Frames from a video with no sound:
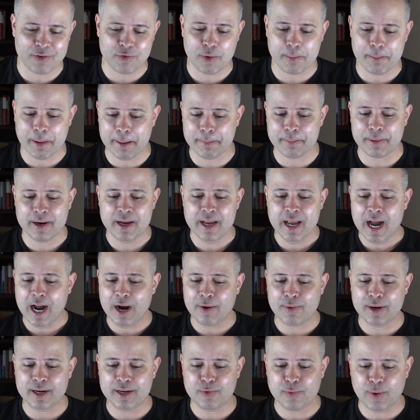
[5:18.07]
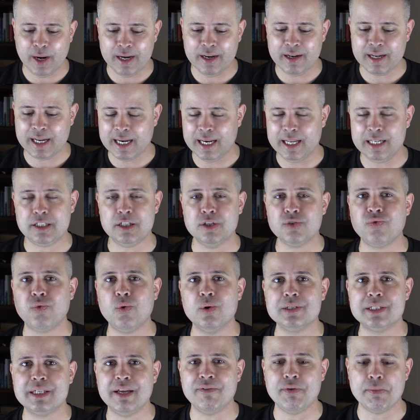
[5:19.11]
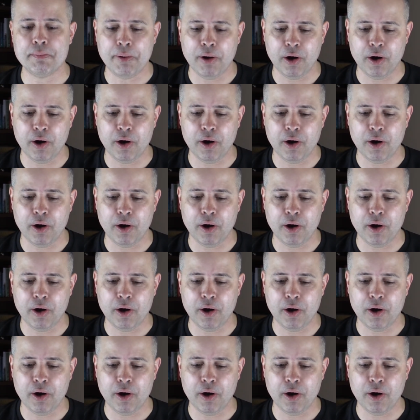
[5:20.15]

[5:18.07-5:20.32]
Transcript: Remember, I already read it, Galatians 4 and 7.